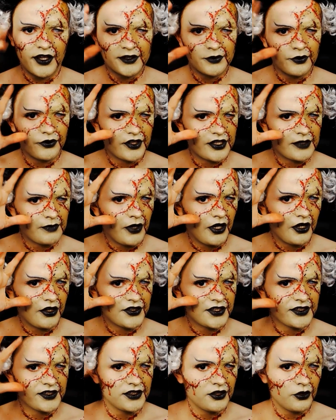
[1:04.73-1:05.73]
That's what this
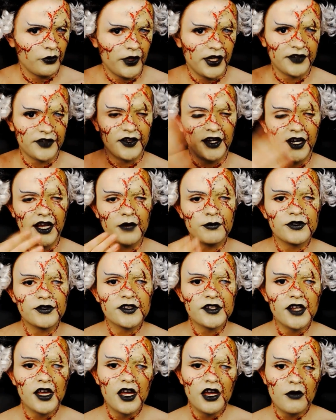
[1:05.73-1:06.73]
part is, and the wig and the
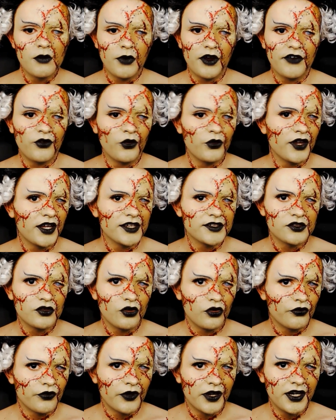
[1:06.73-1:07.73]
lips. But I thought that's
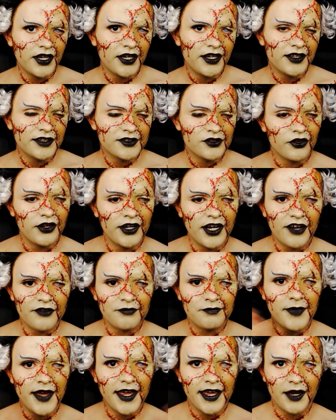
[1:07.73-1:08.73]
not really, there's not
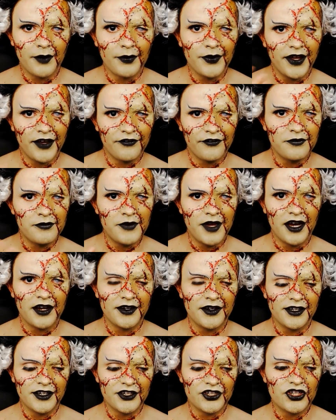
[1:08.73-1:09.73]
enough makeup there for me.
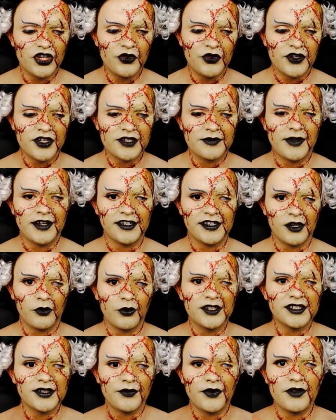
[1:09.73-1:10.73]
I mean, it's too cosmetic.
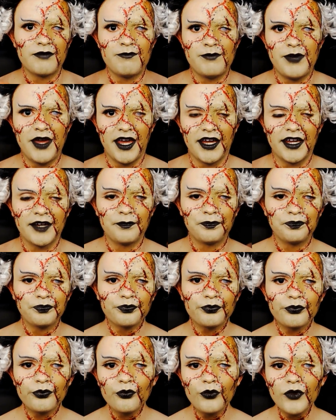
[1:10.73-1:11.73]
I wanted something big.
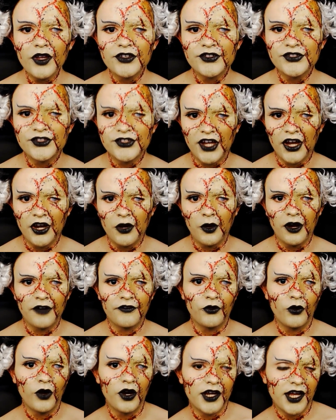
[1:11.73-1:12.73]
So I
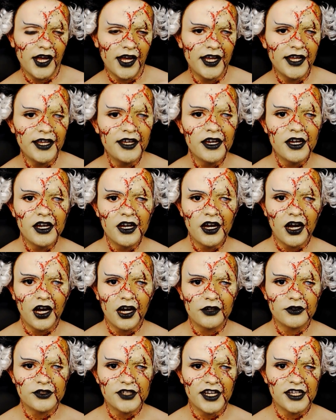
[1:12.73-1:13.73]
thought, okay,
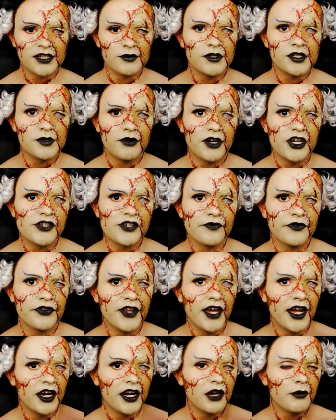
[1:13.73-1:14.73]
I'll take some inspiration
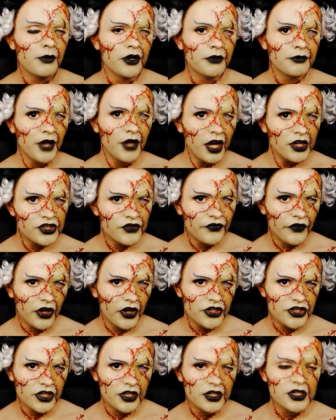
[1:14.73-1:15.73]
from the Helena Bonham Carter
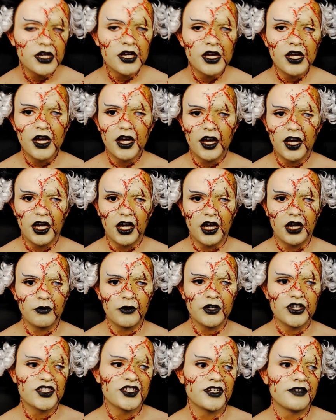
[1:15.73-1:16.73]
version,
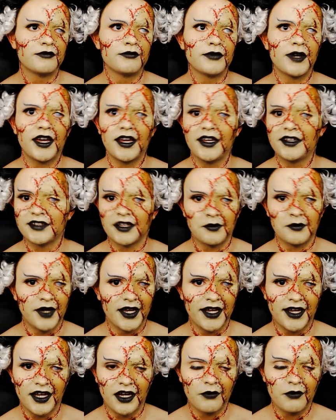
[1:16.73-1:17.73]
um, which is an amazing
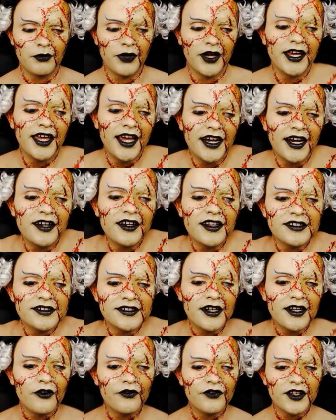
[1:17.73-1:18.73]
makeup. But again, in
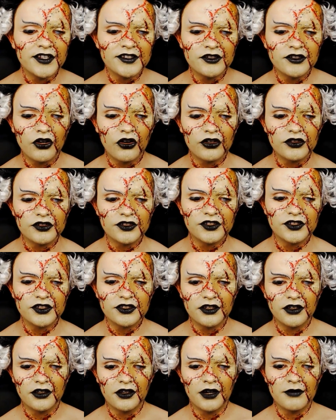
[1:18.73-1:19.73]
itself, there's
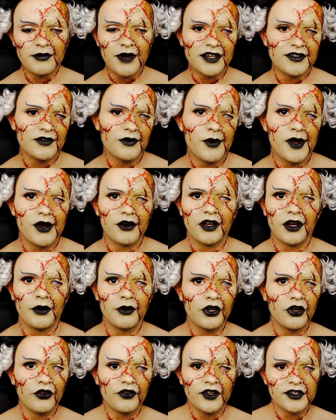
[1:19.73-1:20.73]
not a massive amount
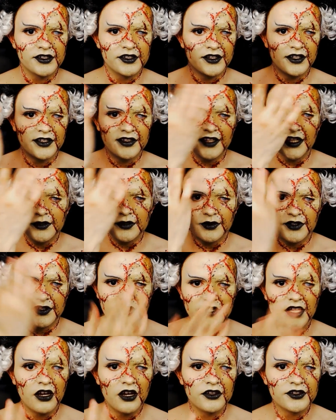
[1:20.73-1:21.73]
going on. There's, that's where the
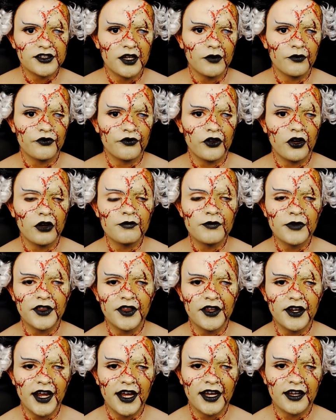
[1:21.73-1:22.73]
scars come from
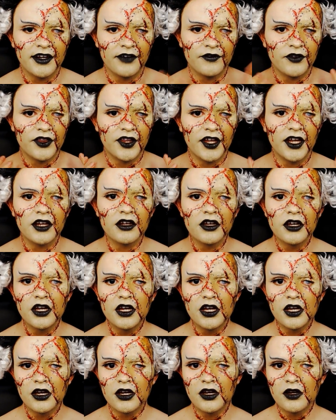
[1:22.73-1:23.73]
and the neck and everything.
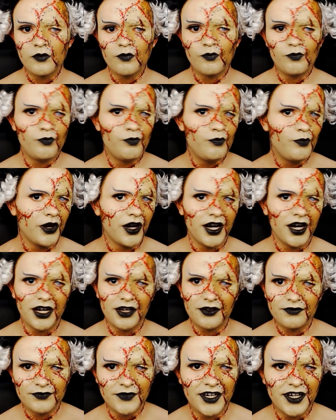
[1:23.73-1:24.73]

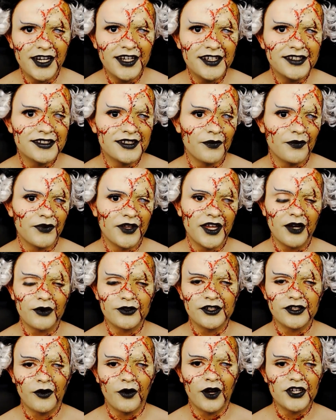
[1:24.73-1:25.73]
But it needed something
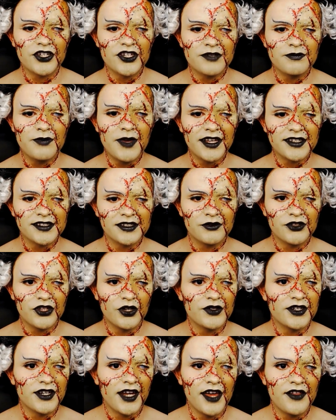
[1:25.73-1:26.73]
else, so I just mixed them
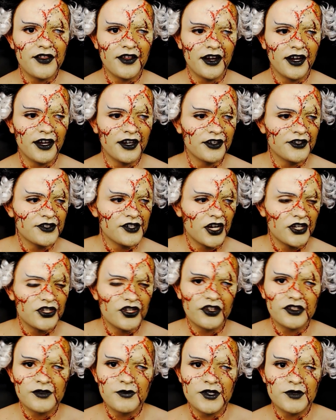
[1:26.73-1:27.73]
two together, and I
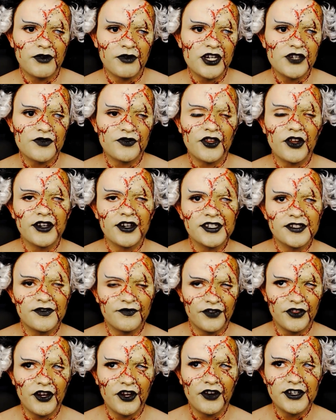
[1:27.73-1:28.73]
took some inspiration from the,
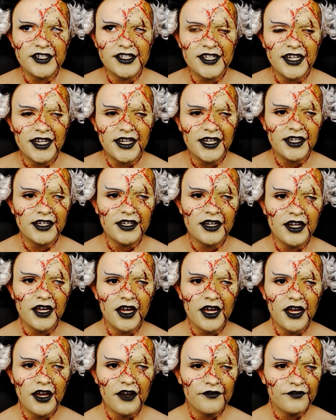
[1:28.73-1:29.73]
from the
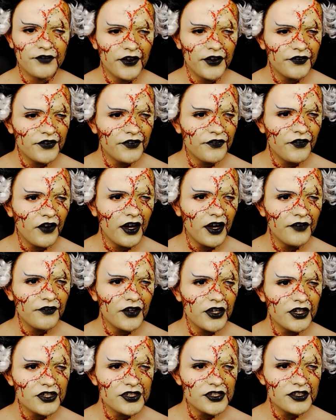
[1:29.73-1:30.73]

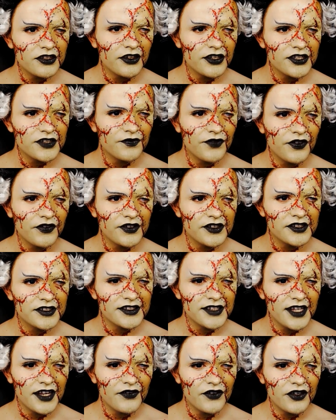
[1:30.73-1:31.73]
1955 version, it
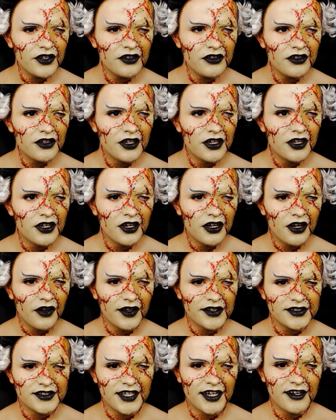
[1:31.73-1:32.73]
1957. Oh,
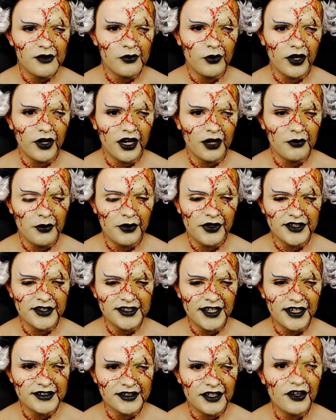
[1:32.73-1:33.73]
that's terrible. I can't remember
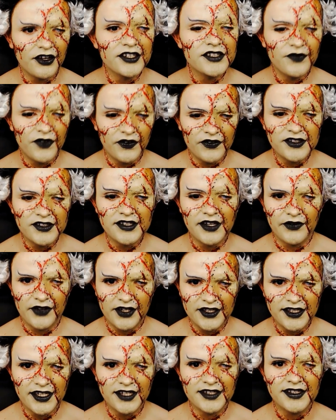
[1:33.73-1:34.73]
these dates. The
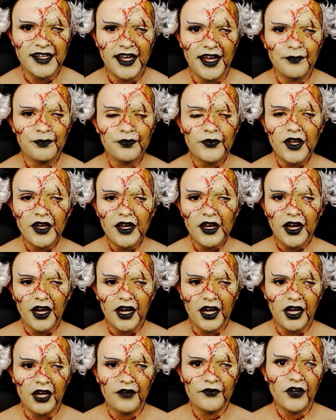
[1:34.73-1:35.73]
1957, it is, yeah,
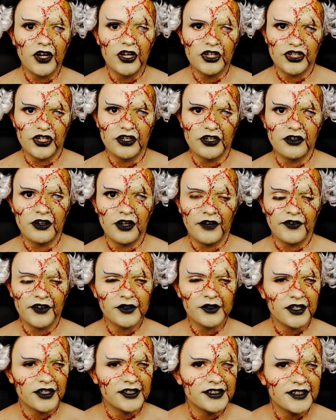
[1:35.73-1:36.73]
uh, version. I
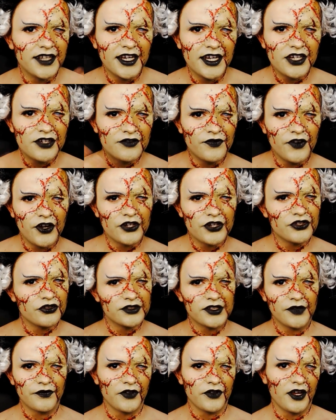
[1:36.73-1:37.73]
think it was like a stage
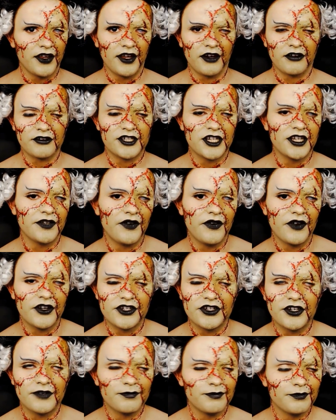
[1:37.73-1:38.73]
version or something like that, or a TV
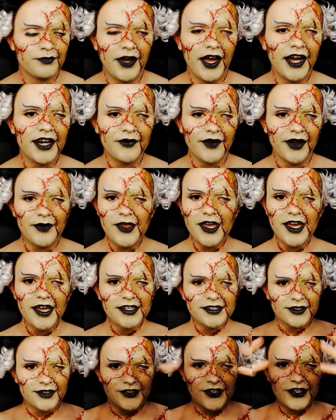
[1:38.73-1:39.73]
version. Anyway,
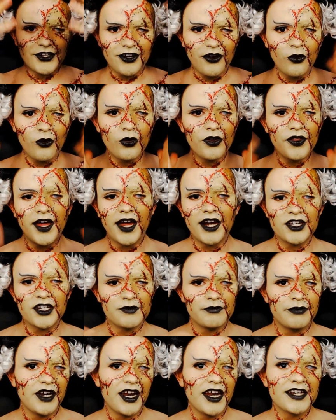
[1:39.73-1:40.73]
so I took all of that and
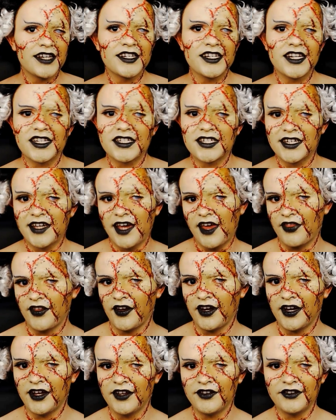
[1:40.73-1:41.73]
just blended it
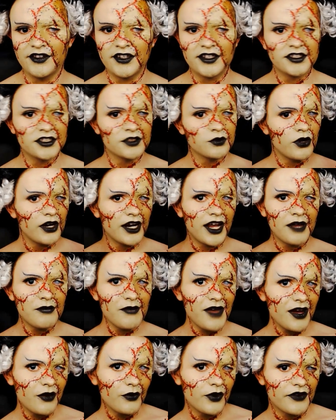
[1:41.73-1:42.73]
together, and this is what I
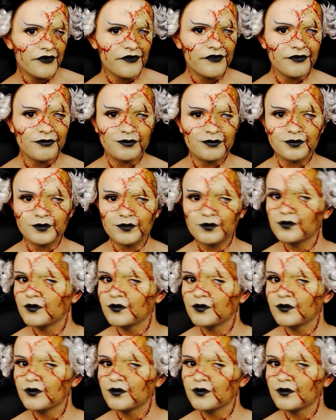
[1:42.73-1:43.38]
came out with.